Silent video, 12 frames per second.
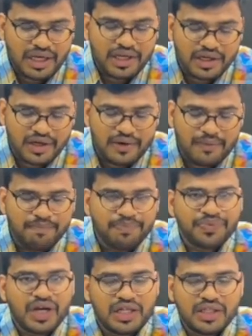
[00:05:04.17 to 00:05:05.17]

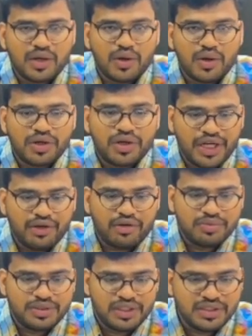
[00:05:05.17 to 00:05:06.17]
other alternative
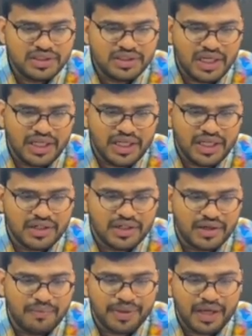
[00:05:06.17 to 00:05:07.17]
options, like
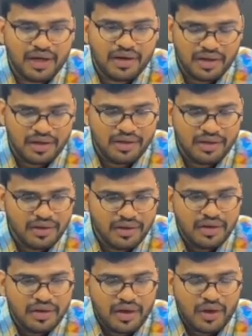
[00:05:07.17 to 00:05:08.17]

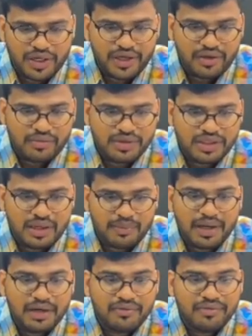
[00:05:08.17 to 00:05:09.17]
alternative option
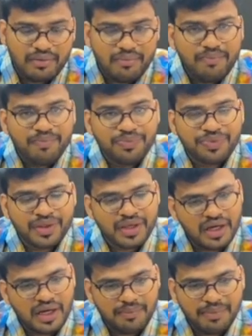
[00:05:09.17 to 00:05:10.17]
apart from
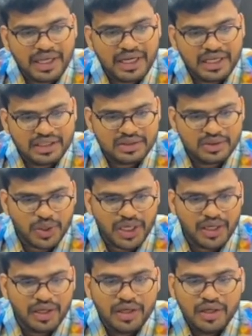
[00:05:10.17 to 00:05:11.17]
BDS.
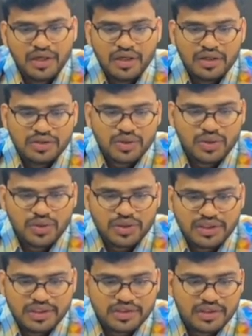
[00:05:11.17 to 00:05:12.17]
Okay, so
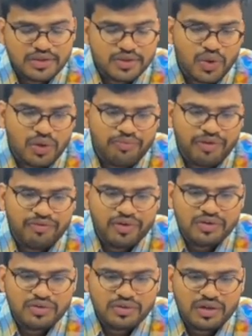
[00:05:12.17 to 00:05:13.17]
this scope, if
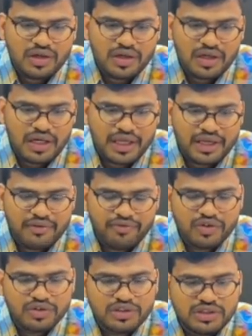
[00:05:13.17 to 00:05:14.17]
you
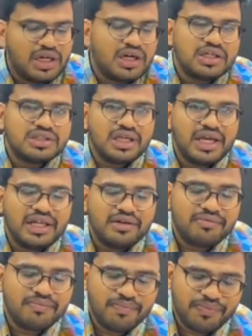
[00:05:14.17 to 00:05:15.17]
say
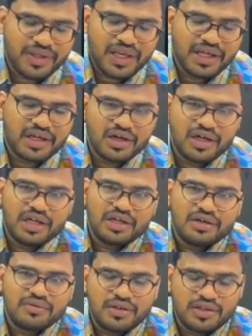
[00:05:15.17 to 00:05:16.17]
in, like
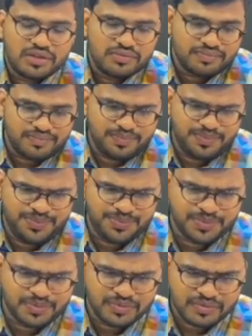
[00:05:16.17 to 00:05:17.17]
in
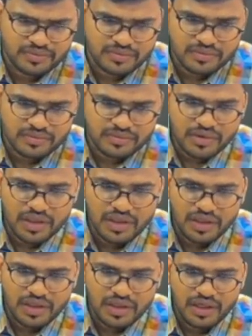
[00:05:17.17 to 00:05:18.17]

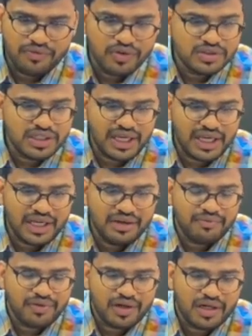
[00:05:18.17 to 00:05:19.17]
if you say in
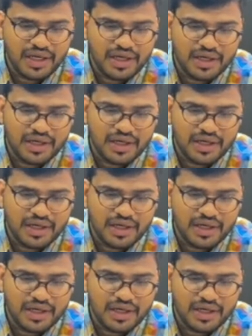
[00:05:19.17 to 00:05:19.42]
like